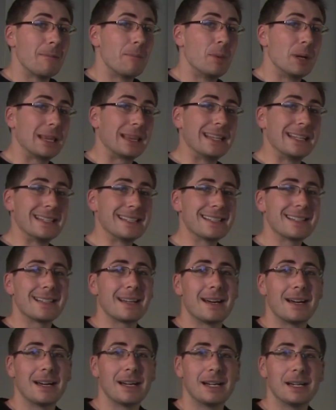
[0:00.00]
But this
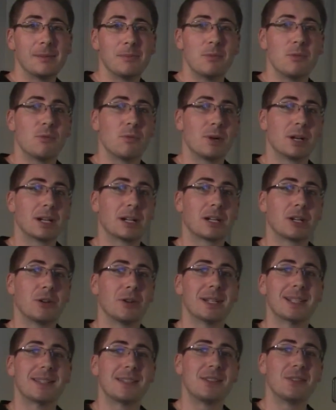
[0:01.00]
time we're
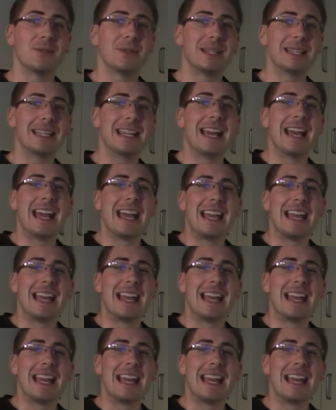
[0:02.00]
going to do it